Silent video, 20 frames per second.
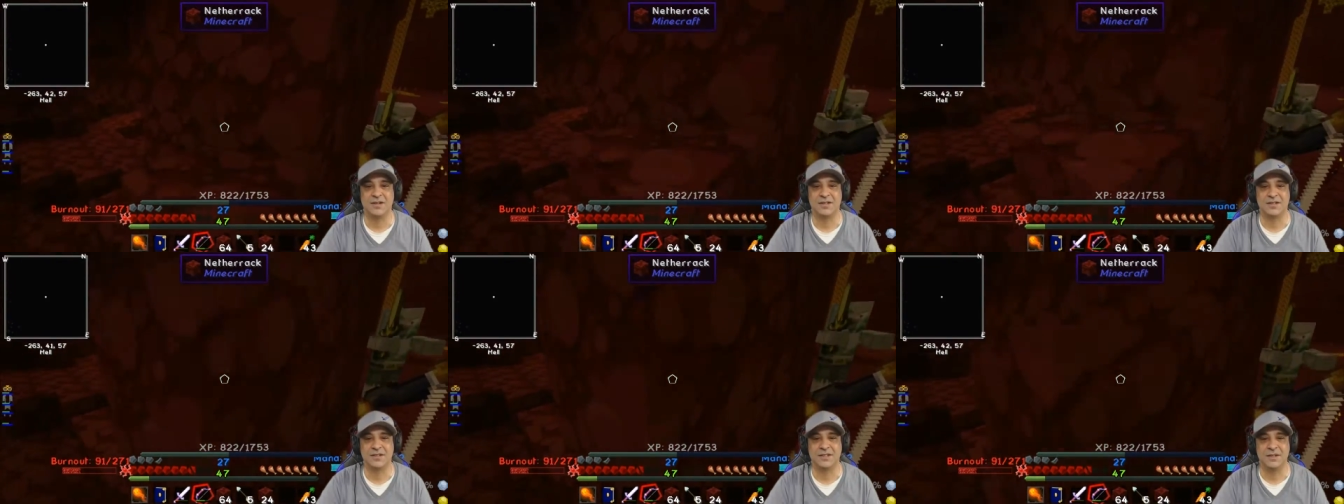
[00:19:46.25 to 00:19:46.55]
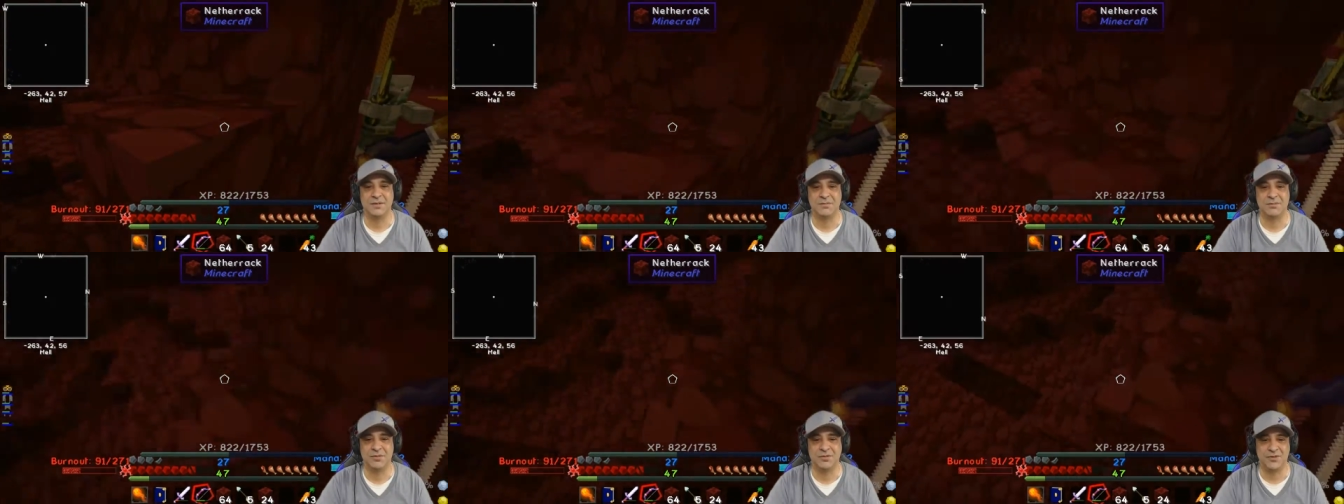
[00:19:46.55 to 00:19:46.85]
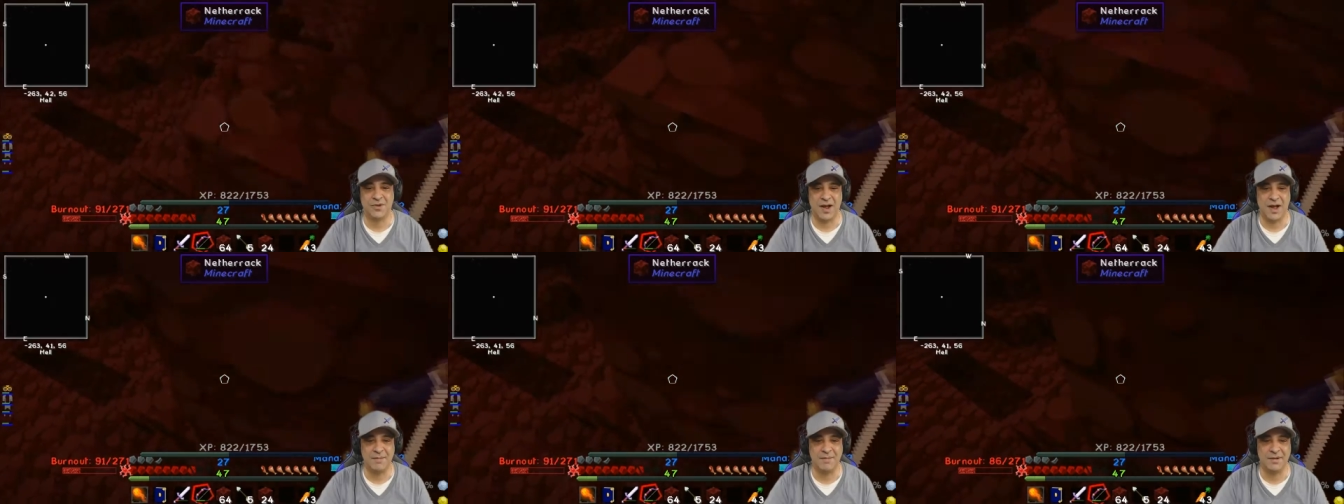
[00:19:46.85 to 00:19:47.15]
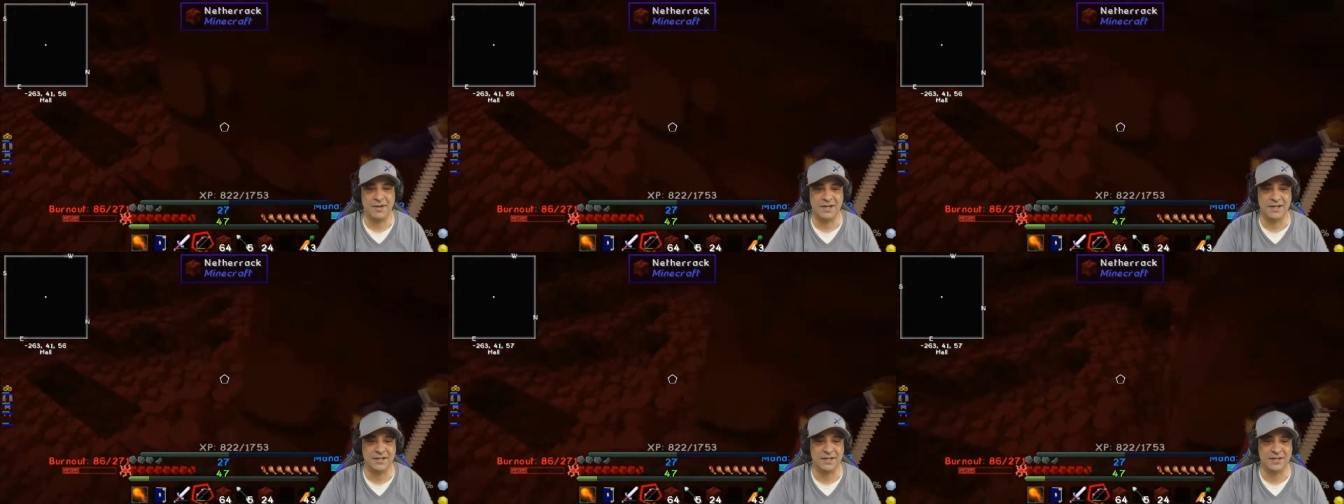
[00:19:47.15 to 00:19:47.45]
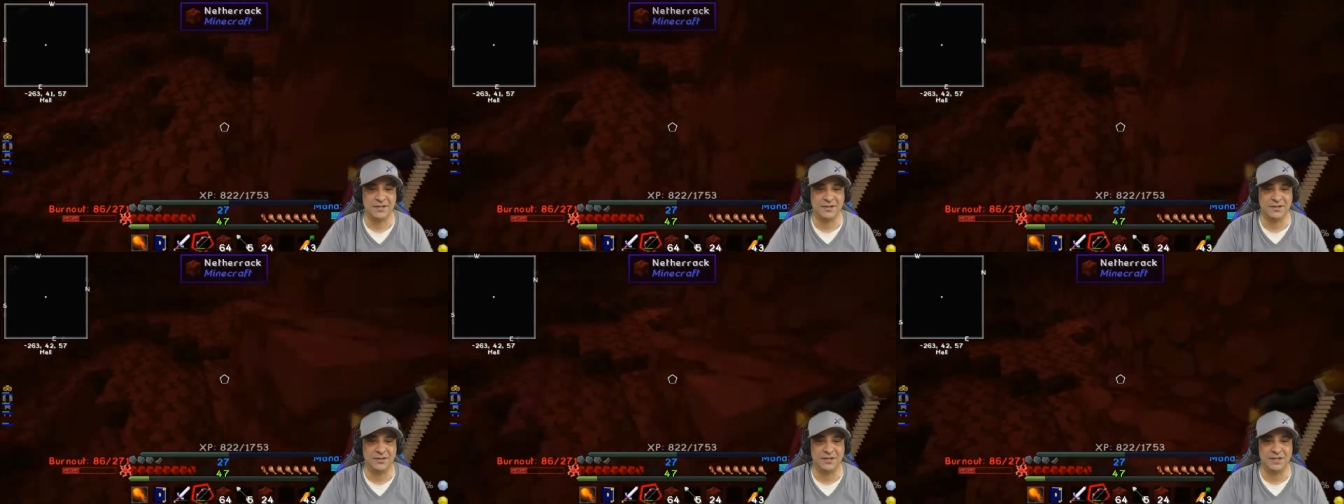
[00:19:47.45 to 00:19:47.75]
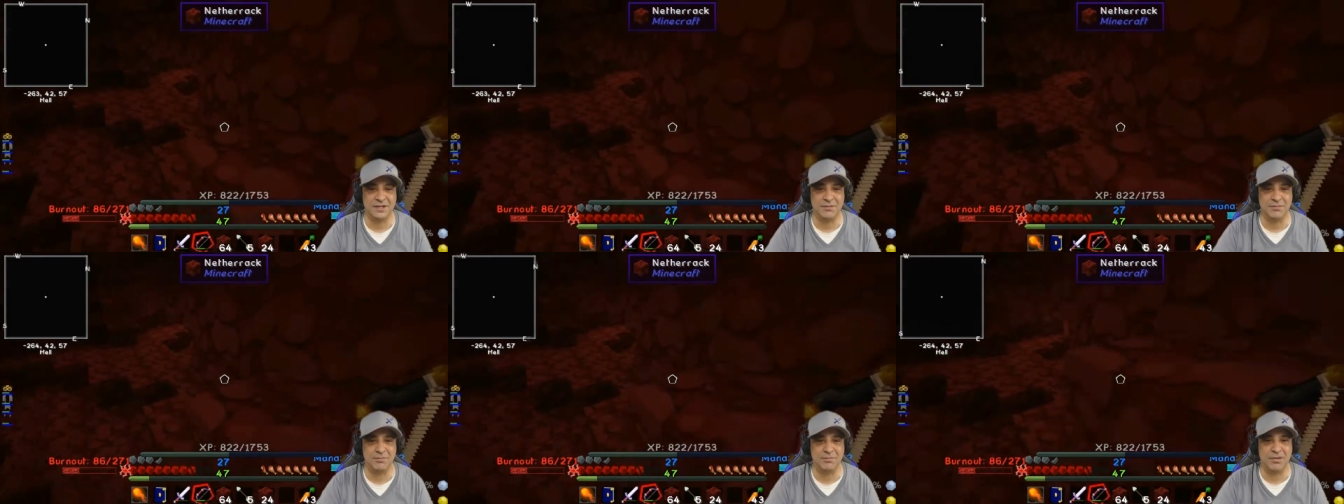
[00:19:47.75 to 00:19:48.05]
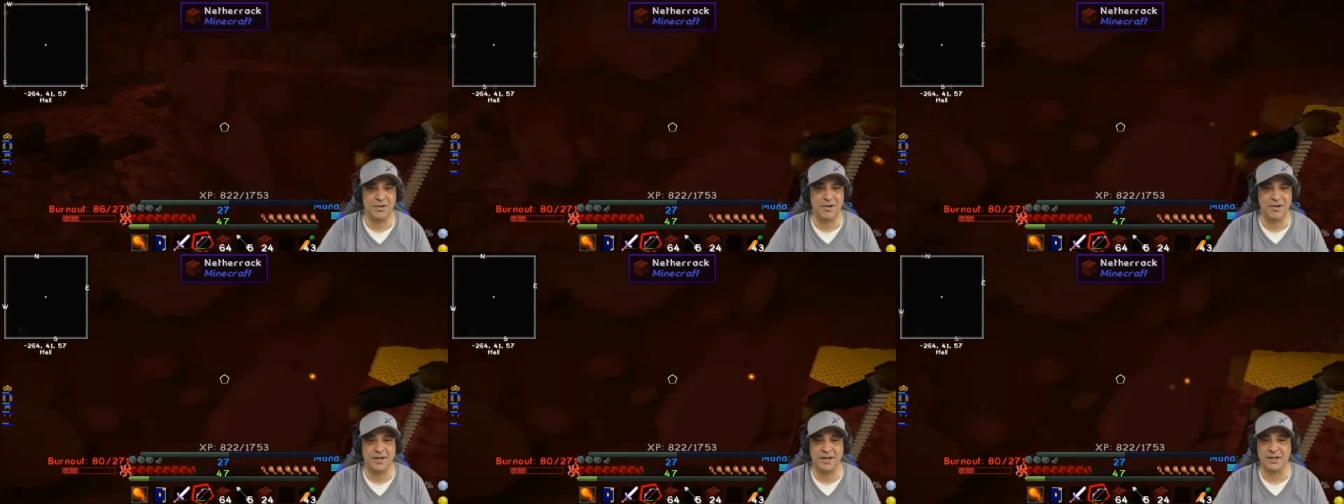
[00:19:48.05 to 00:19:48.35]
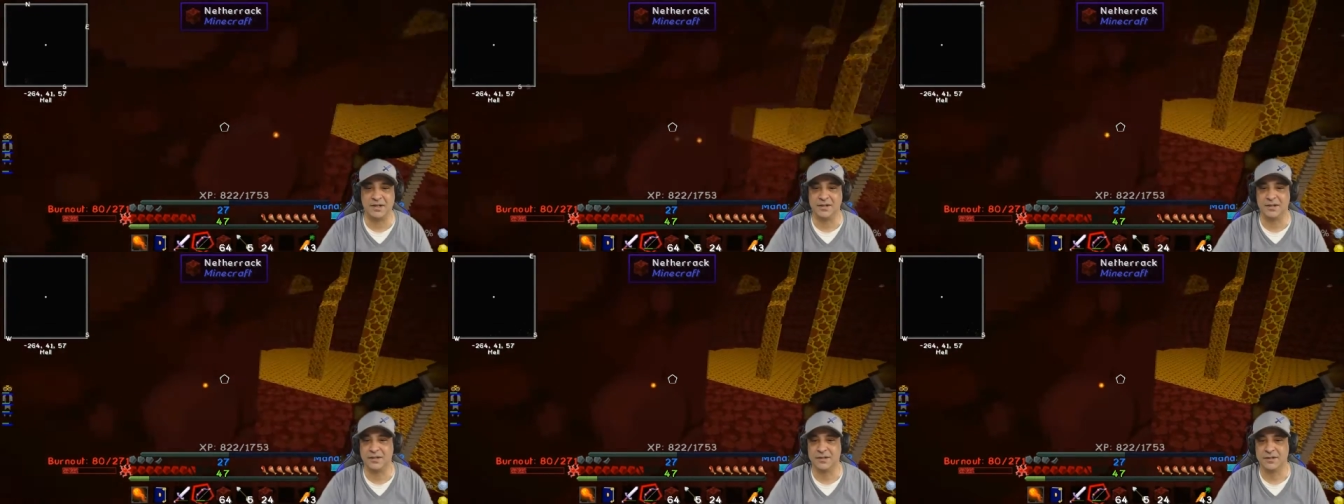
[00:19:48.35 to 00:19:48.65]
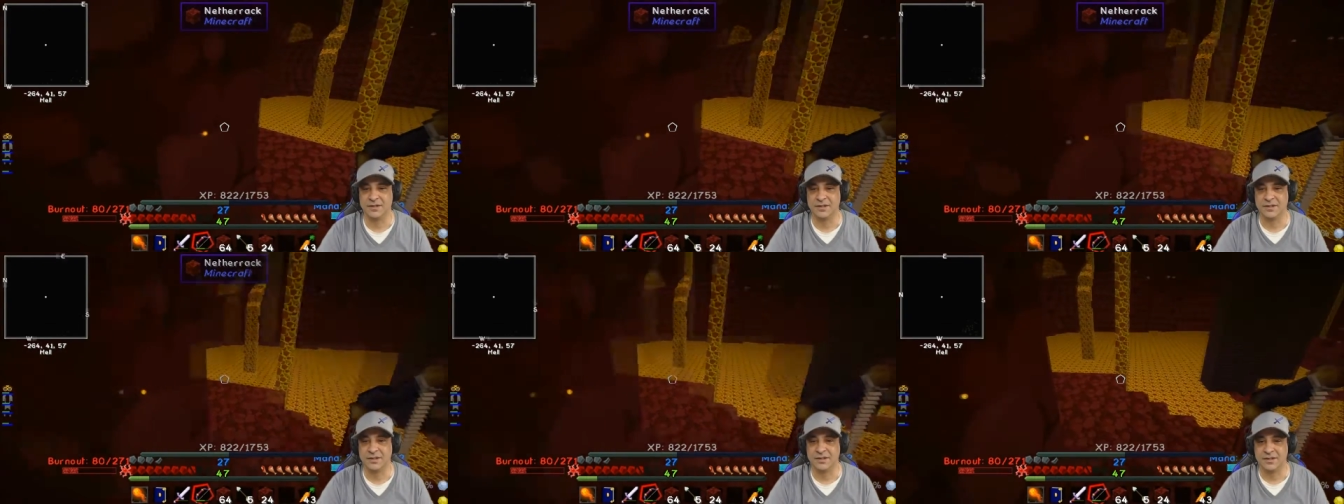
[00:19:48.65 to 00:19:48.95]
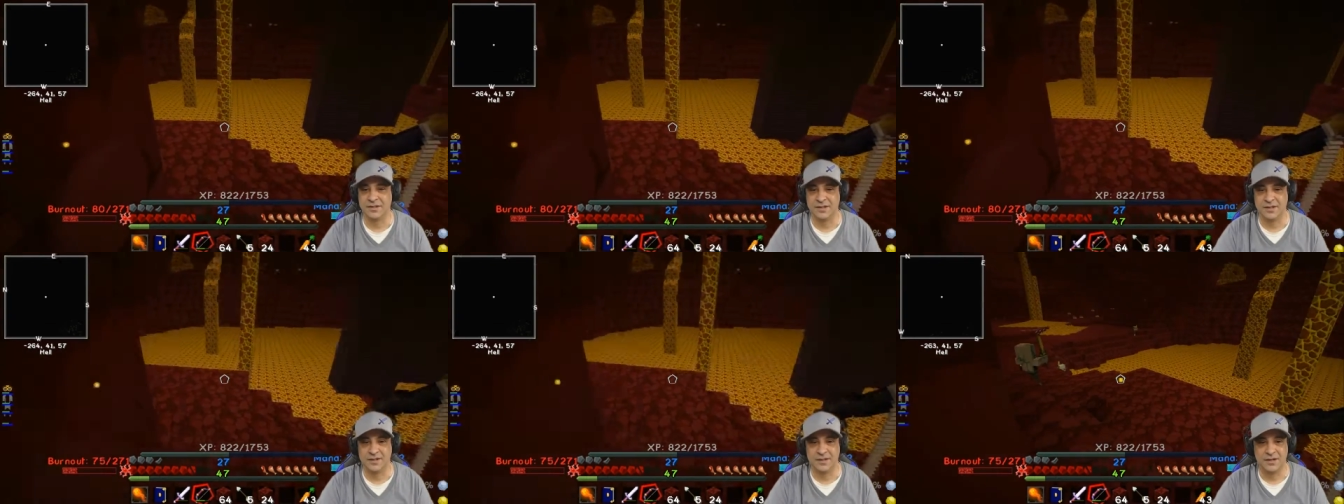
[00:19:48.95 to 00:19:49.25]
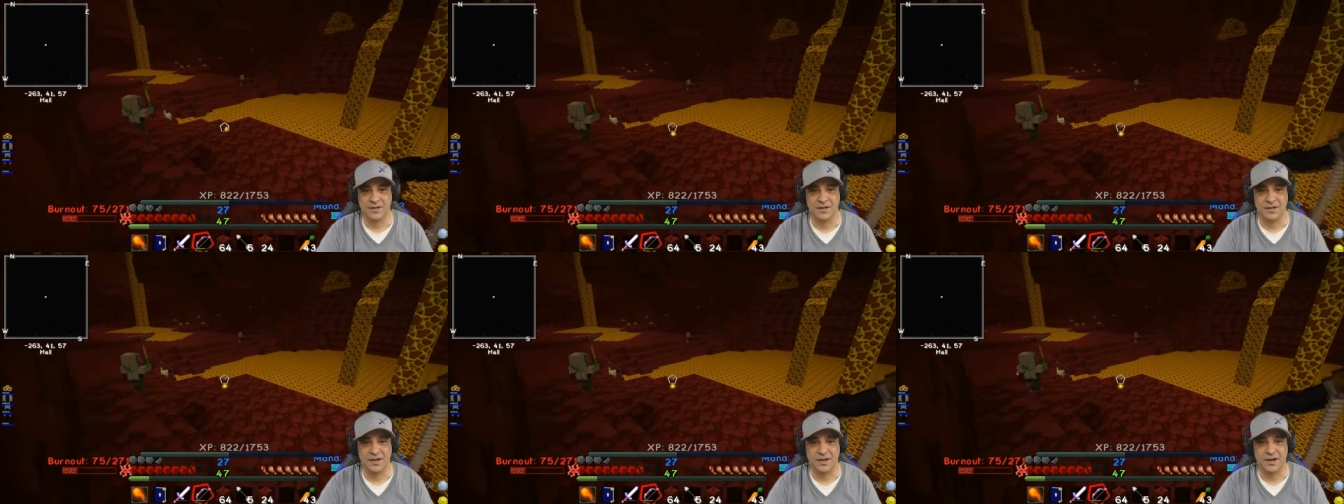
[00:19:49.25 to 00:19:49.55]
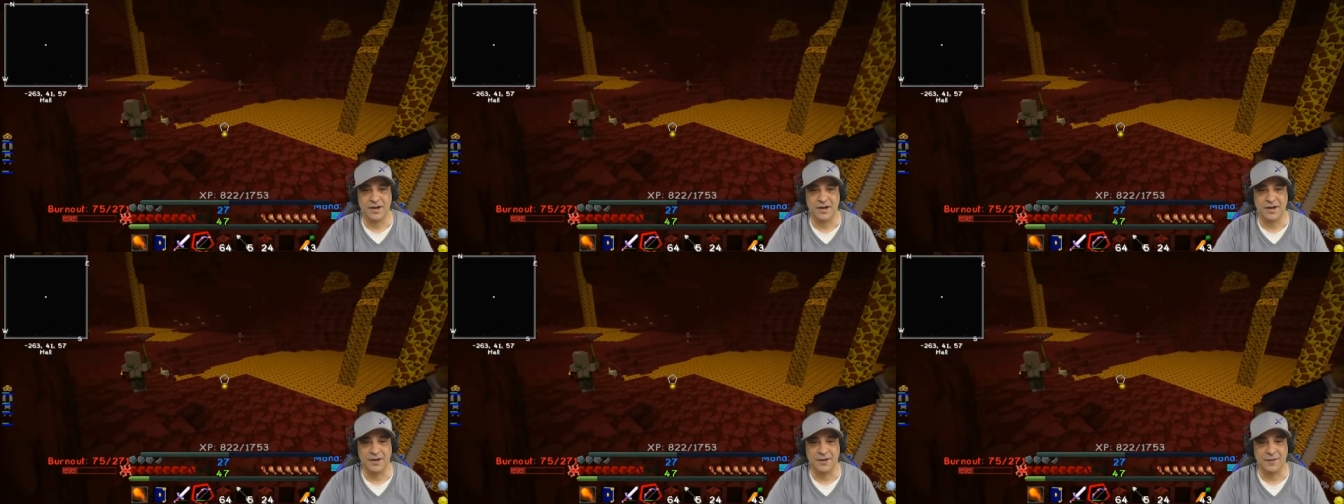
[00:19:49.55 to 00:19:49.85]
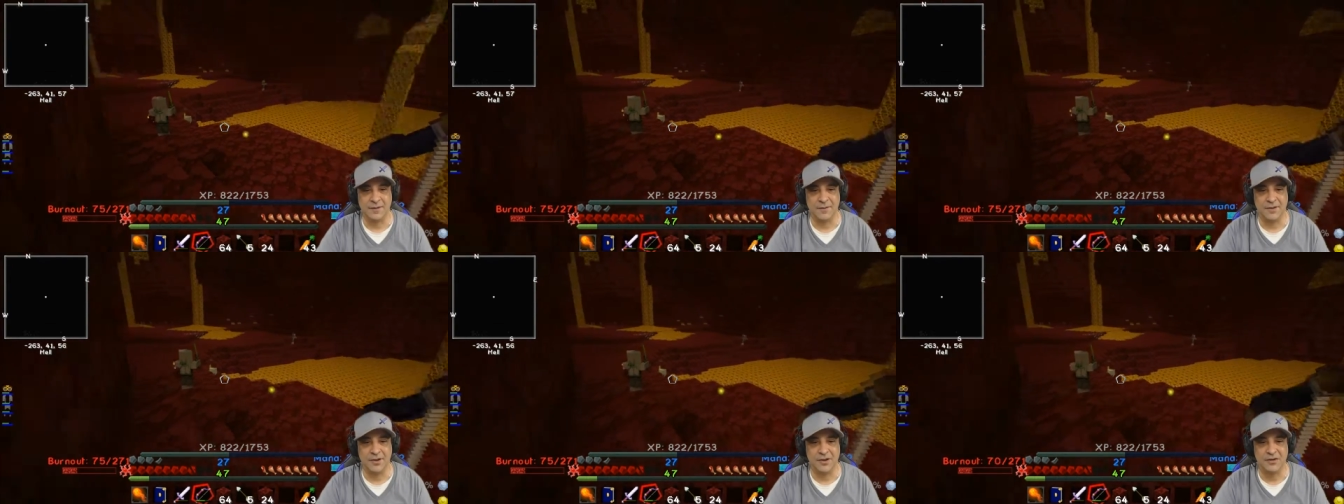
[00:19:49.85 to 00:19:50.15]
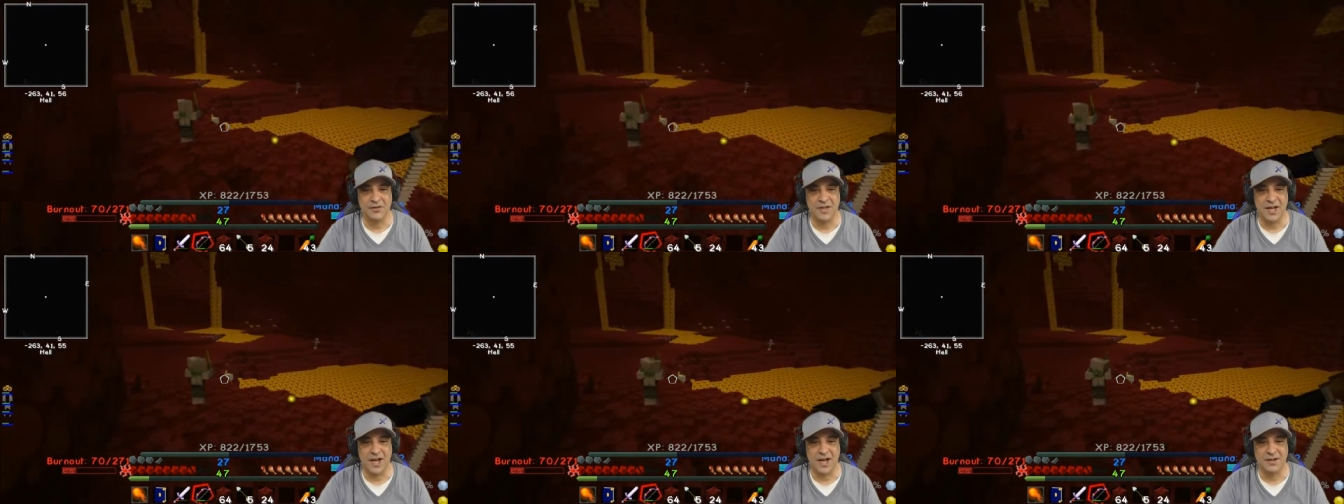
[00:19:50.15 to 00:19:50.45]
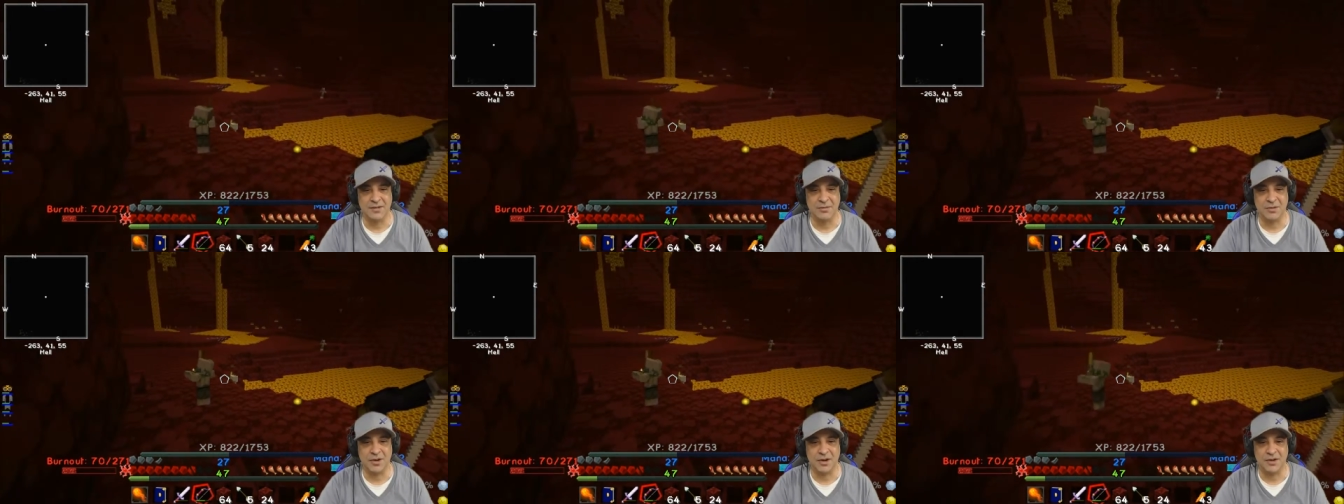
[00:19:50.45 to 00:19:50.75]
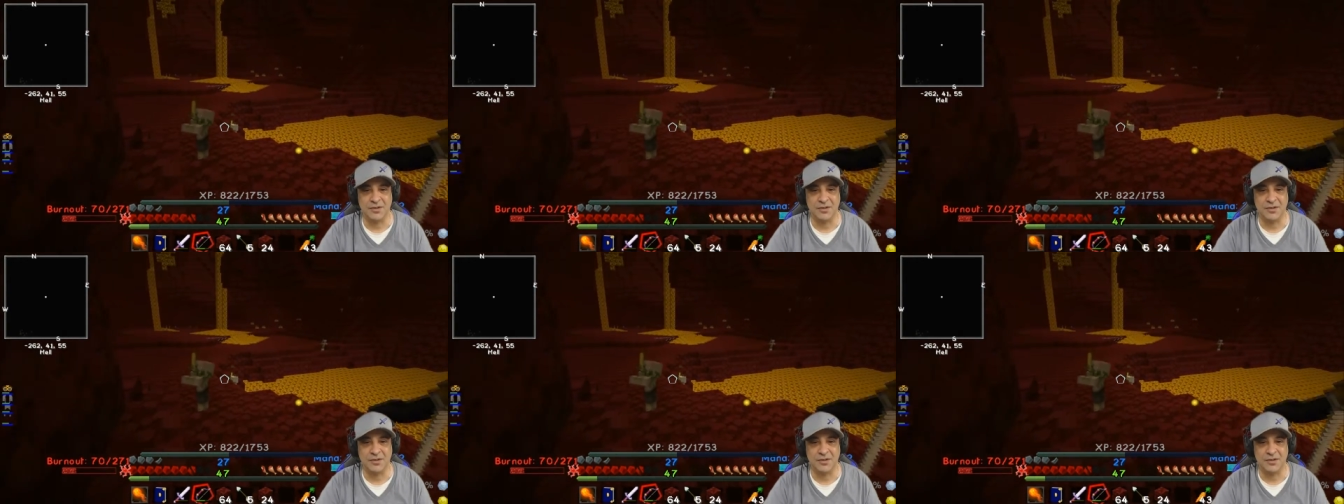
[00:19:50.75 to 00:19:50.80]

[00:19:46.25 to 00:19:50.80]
Did he drop anything or did he burn it? All right, hold on,